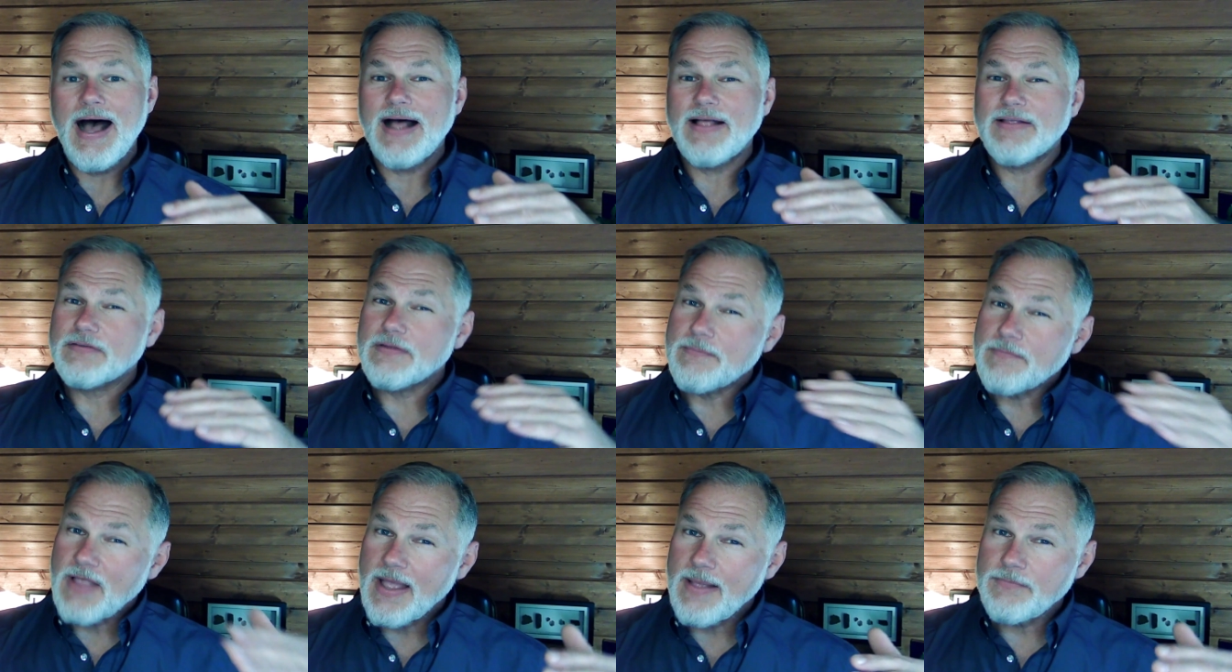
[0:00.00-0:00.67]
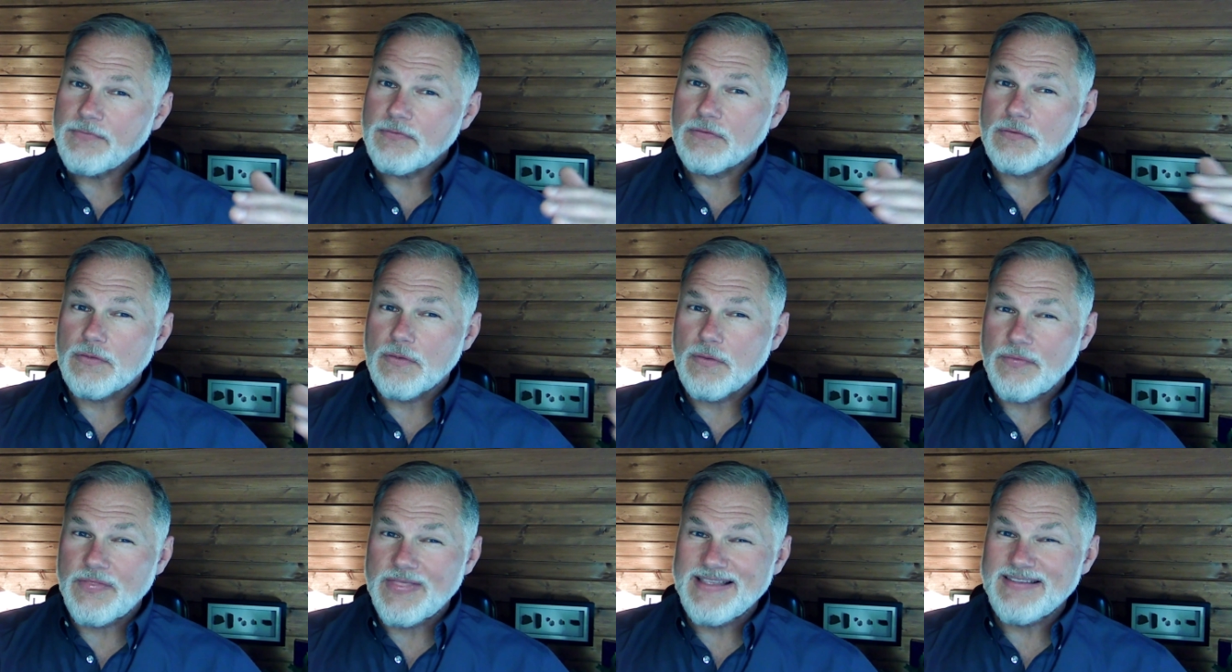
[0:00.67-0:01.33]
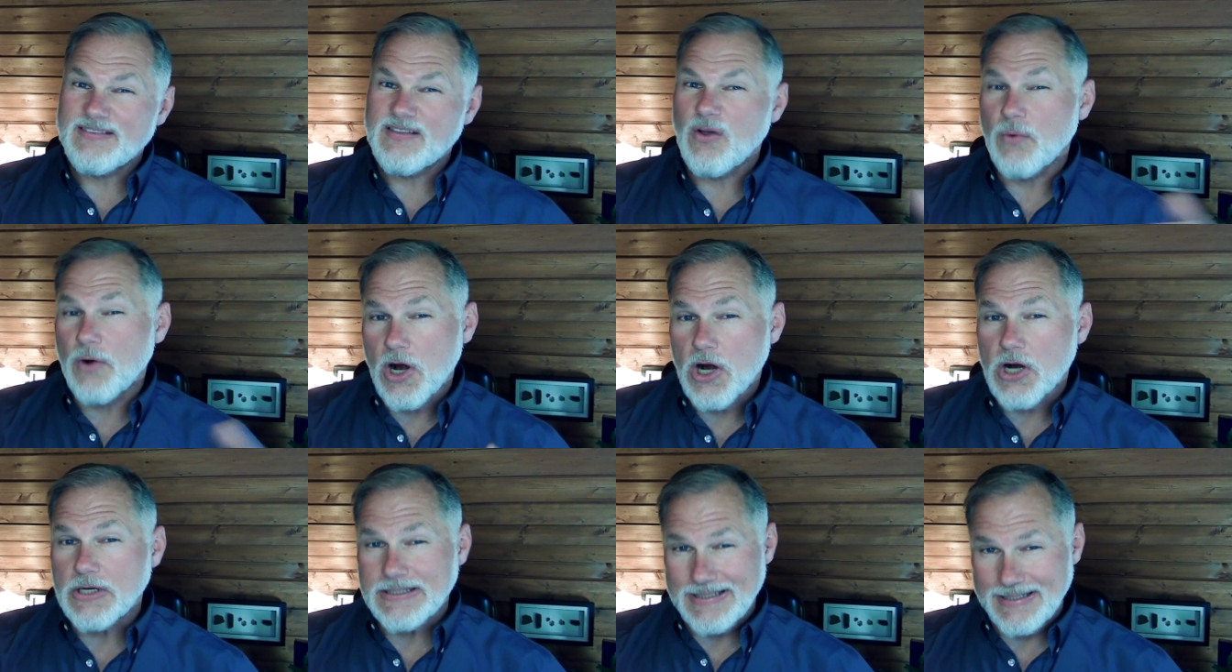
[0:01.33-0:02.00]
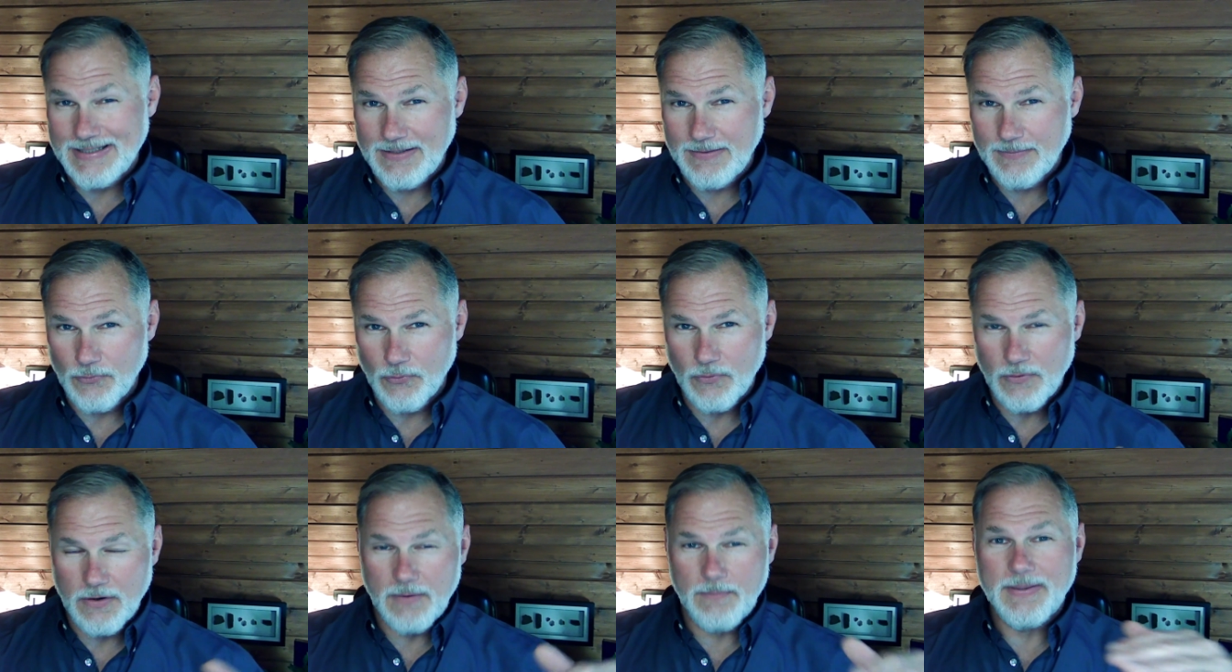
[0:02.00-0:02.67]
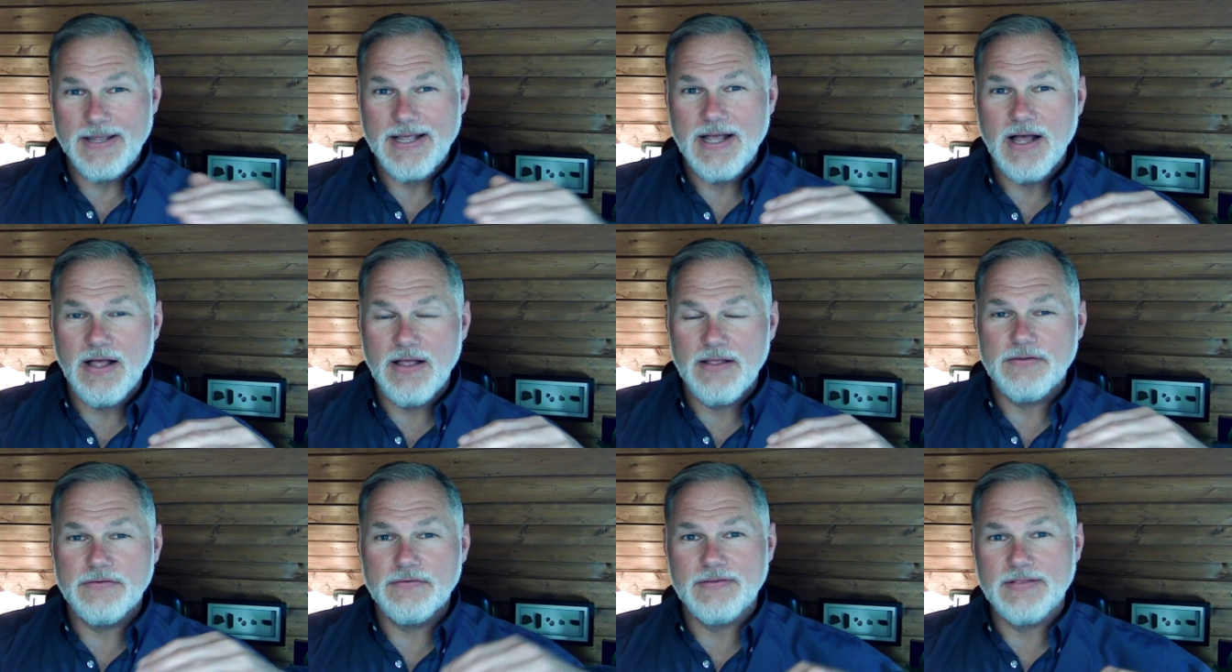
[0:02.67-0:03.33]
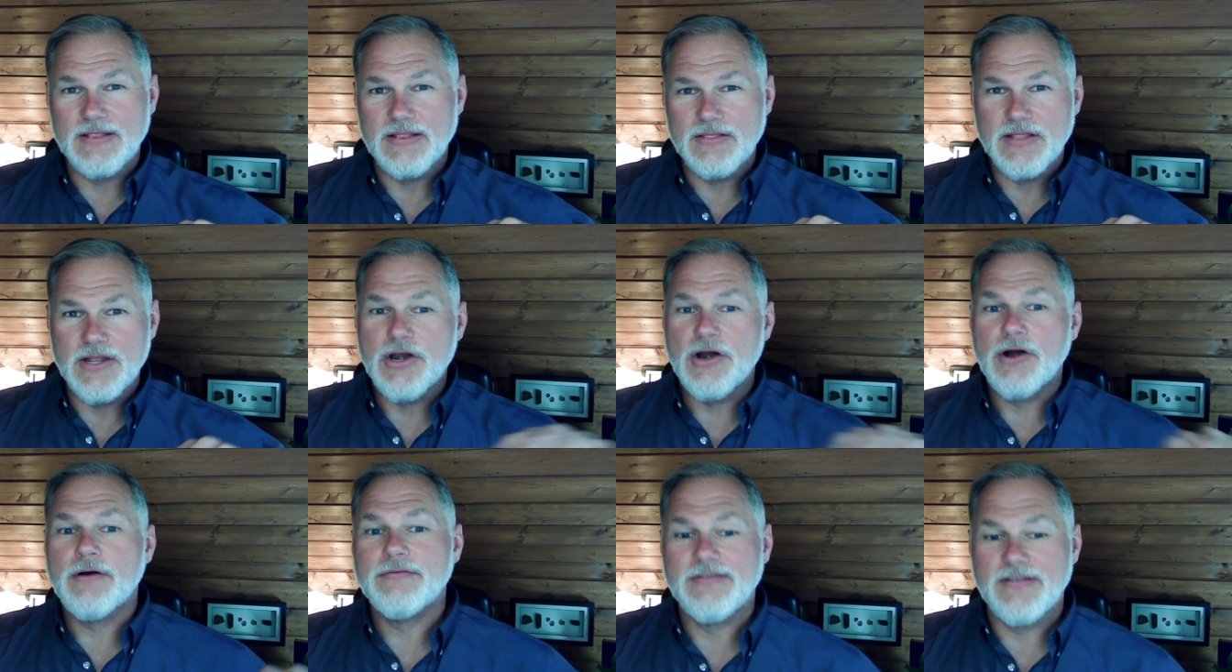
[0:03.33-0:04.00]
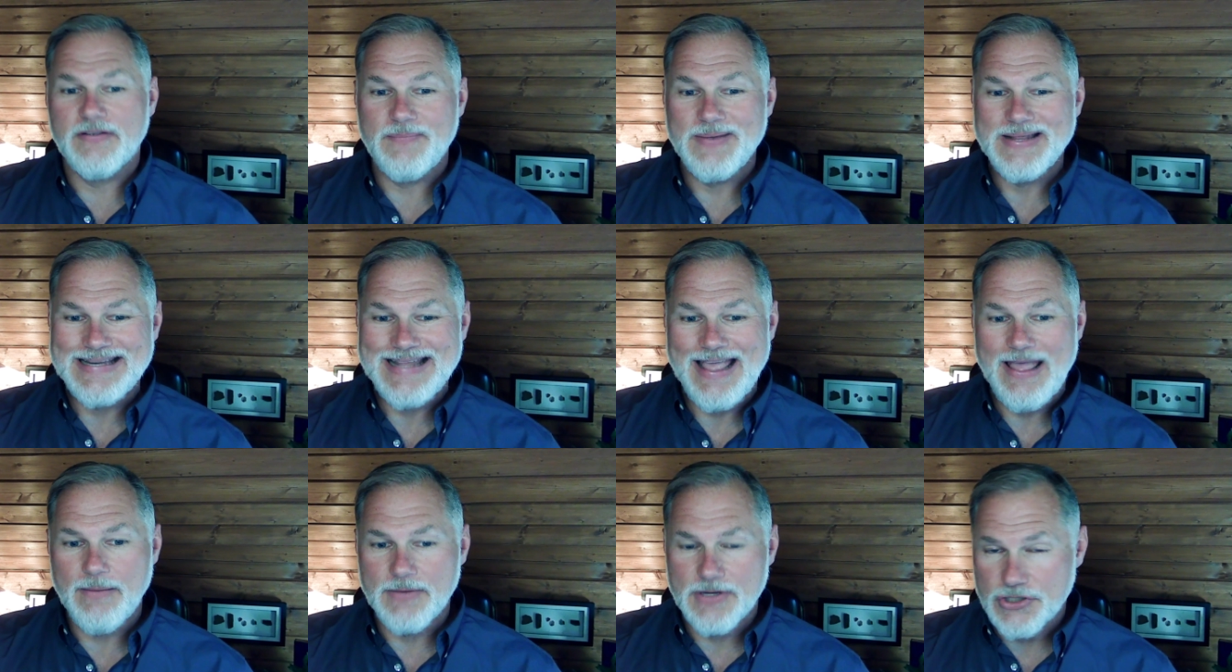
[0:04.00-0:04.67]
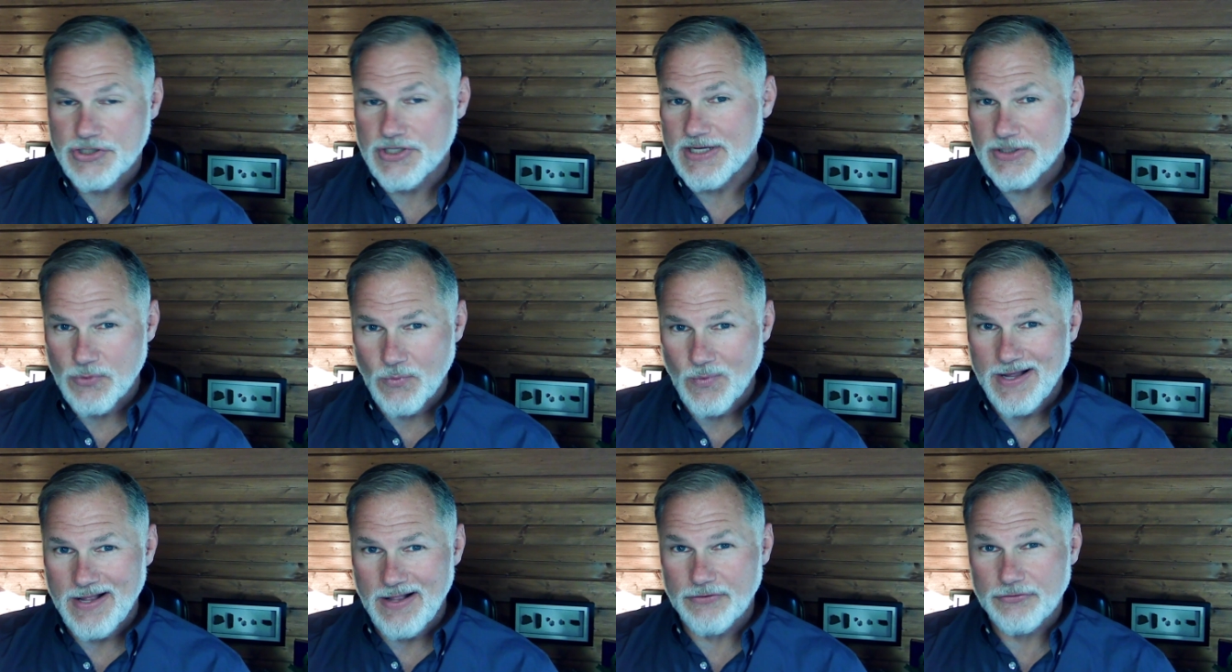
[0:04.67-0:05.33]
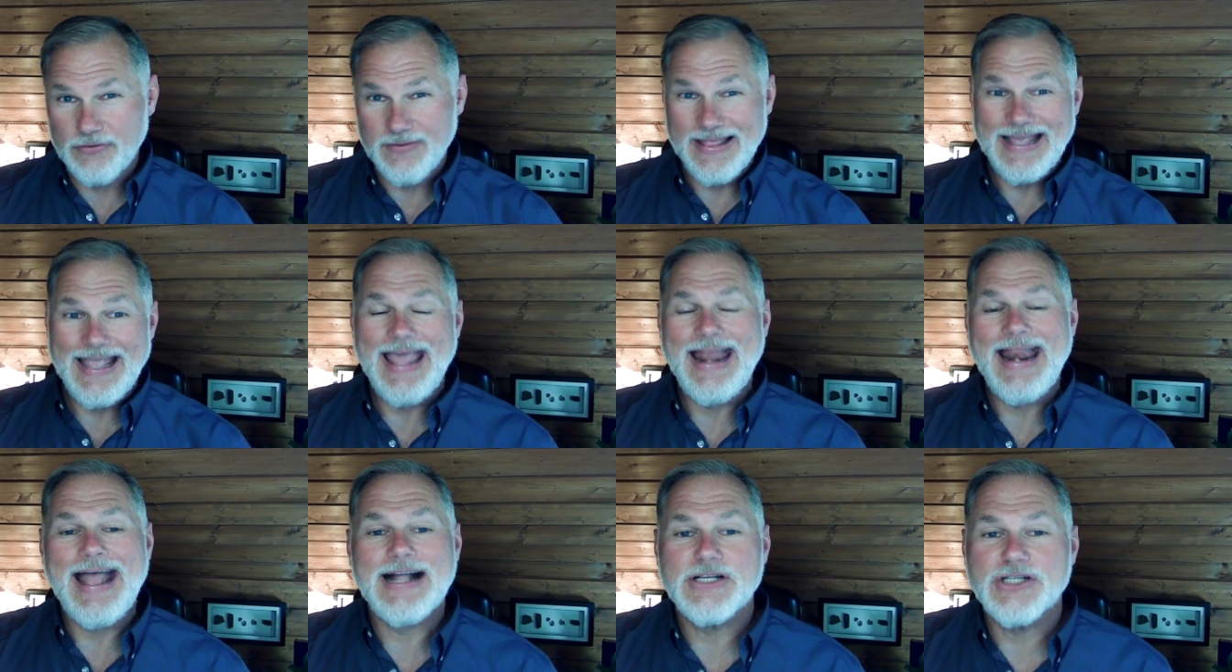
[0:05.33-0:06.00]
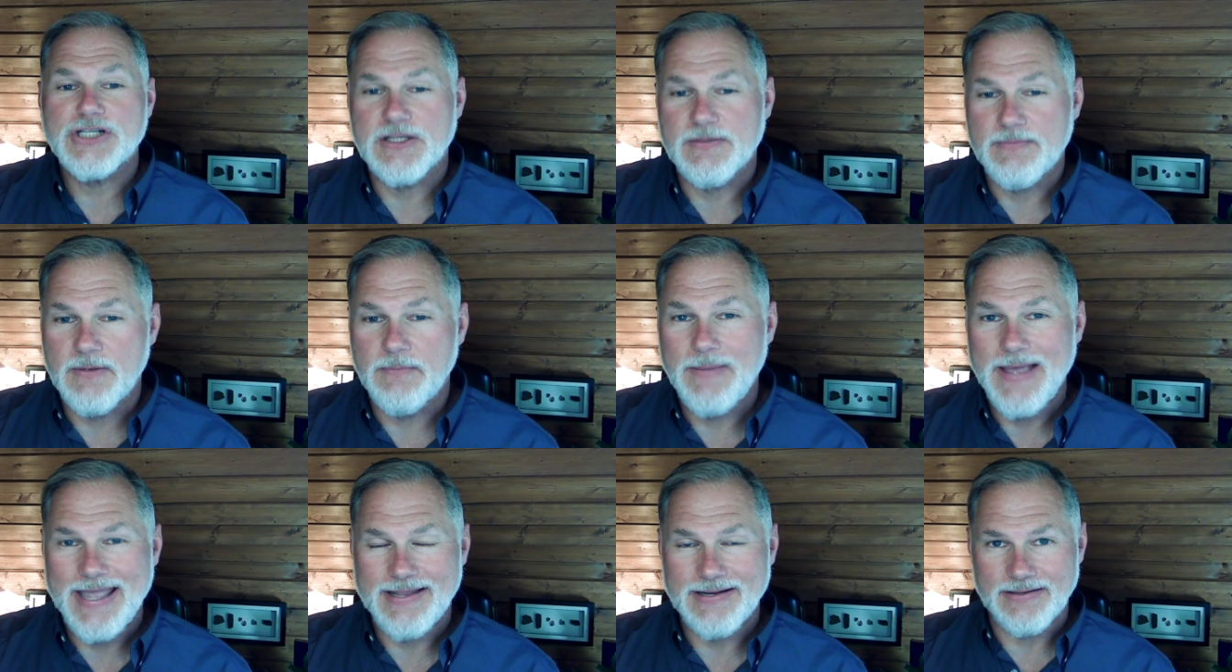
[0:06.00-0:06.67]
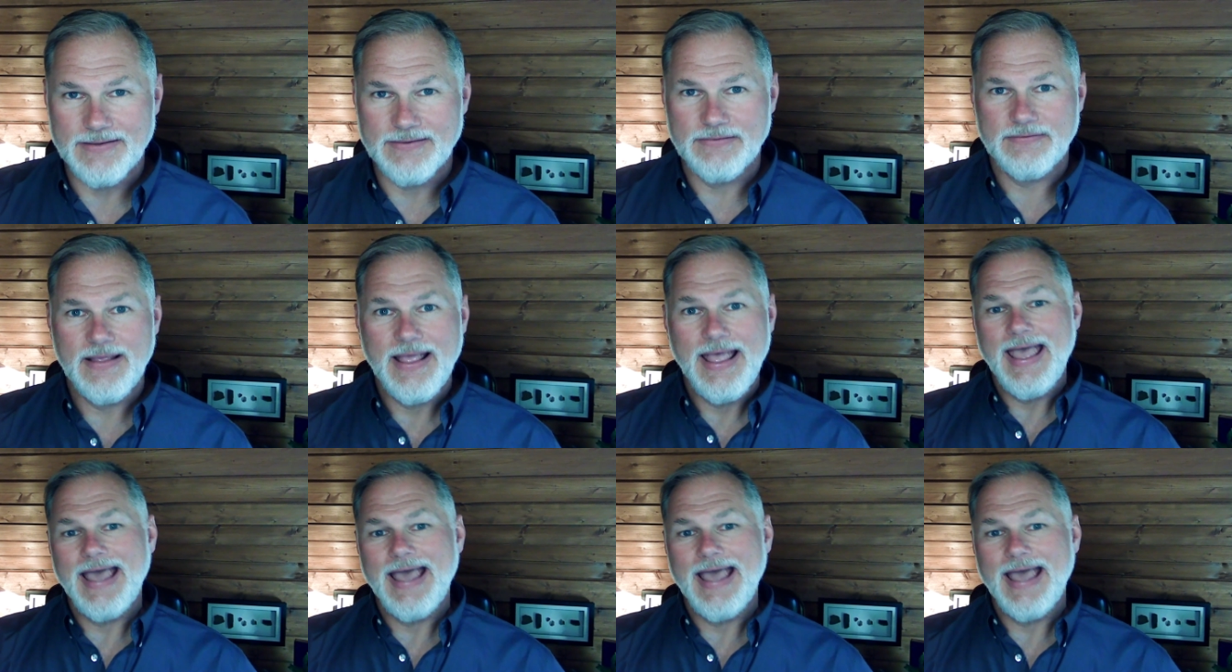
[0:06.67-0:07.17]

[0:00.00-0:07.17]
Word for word: Sometimes these don't hurt anymore because the nerves have been damaged as well. So they can actually be painless.